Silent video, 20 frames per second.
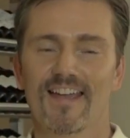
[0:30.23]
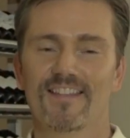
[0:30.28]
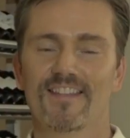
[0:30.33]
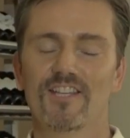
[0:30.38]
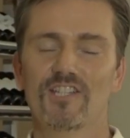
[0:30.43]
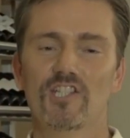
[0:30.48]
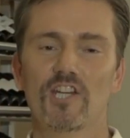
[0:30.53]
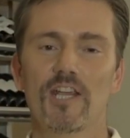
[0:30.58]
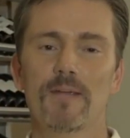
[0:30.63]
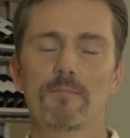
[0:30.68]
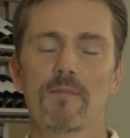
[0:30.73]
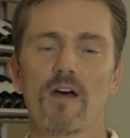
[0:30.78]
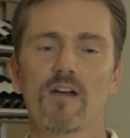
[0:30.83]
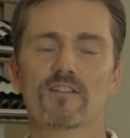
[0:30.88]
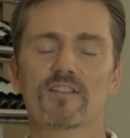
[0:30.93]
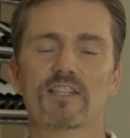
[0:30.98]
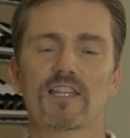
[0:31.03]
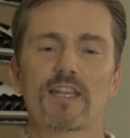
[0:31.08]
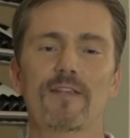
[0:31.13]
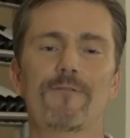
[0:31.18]
This year
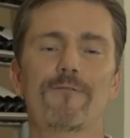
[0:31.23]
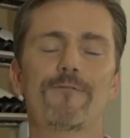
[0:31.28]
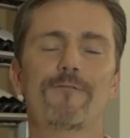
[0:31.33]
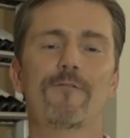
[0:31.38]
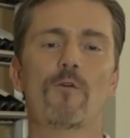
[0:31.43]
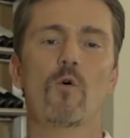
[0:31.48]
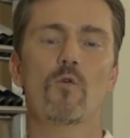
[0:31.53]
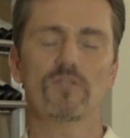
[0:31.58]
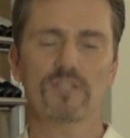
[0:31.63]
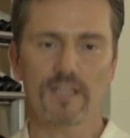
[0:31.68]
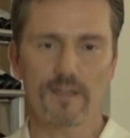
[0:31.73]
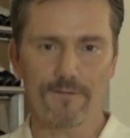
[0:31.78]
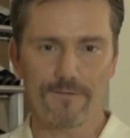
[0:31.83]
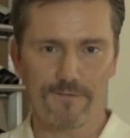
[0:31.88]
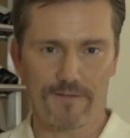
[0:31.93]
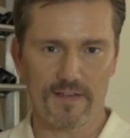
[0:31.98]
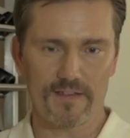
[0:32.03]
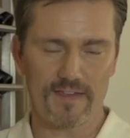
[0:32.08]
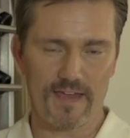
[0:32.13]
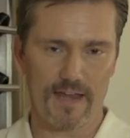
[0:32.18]
marks the
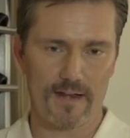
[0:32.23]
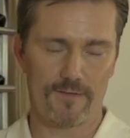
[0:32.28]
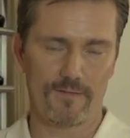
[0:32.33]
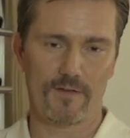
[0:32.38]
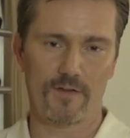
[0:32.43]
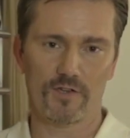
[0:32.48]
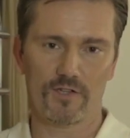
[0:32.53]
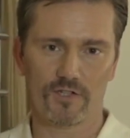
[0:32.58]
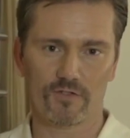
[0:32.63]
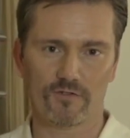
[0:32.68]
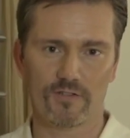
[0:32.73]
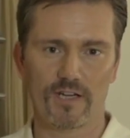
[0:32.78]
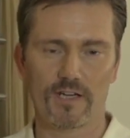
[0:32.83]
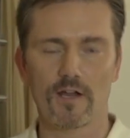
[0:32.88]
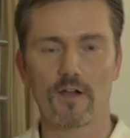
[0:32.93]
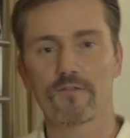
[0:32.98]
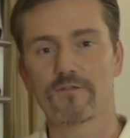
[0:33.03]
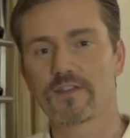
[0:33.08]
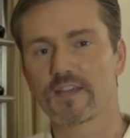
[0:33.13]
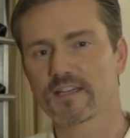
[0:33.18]
45th
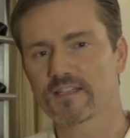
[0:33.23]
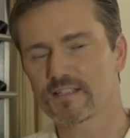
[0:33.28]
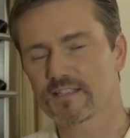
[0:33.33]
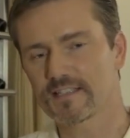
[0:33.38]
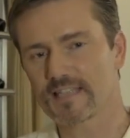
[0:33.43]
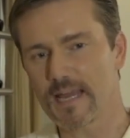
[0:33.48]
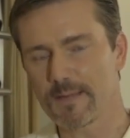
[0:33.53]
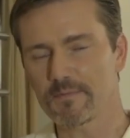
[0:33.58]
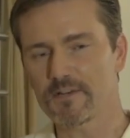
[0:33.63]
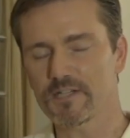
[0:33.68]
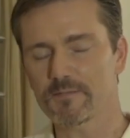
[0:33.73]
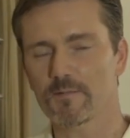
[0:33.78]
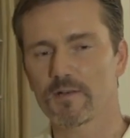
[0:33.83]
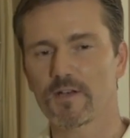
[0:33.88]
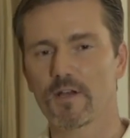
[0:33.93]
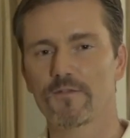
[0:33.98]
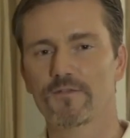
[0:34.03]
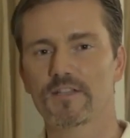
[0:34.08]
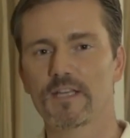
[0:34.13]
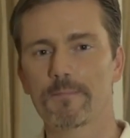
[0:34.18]
anniversary of the
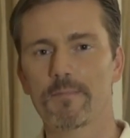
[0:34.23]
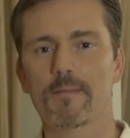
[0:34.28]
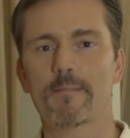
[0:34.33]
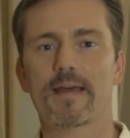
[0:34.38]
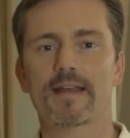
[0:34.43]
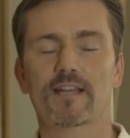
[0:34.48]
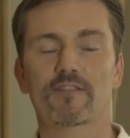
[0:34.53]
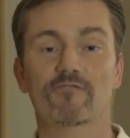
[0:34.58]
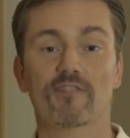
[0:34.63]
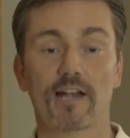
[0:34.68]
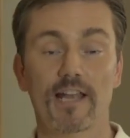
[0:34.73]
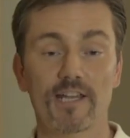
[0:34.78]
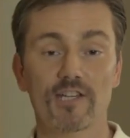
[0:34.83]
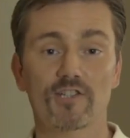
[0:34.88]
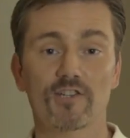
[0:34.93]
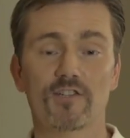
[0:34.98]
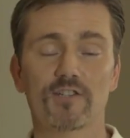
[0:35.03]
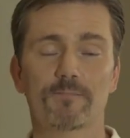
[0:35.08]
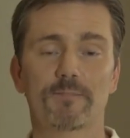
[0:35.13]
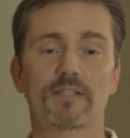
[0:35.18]
establishment of diplomatic
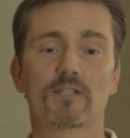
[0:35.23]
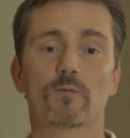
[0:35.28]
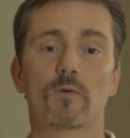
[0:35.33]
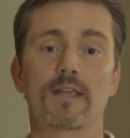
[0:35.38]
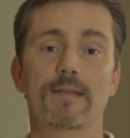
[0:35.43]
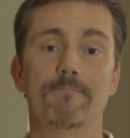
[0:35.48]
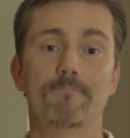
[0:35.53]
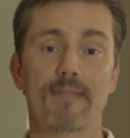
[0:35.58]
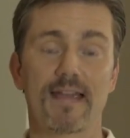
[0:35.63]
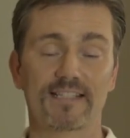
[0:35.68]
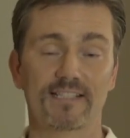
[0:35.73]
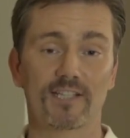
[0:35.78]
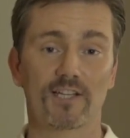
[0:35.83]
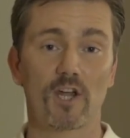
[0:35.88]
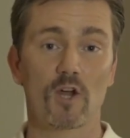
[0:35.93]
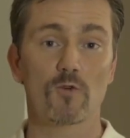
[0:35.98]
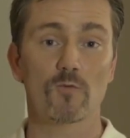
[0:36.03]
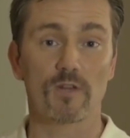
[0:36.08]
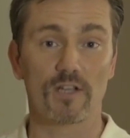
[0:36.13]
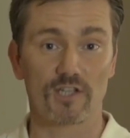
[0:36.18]
relations between
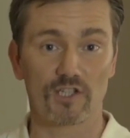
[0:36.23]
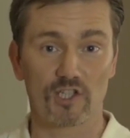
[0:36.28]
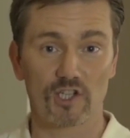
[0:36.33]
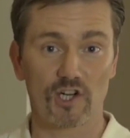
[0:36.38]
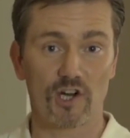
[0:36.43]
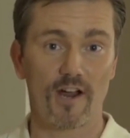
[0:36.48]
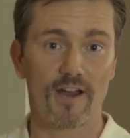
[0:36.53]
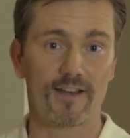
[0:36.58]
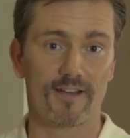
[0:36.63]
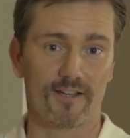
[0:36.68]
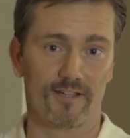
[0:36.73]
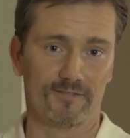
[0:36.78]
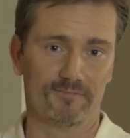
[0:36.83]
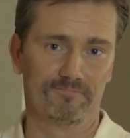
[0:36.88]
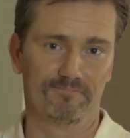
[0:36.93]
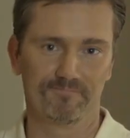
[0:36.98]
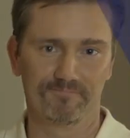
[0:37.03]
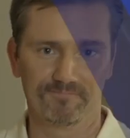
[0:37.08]
Mexico and China.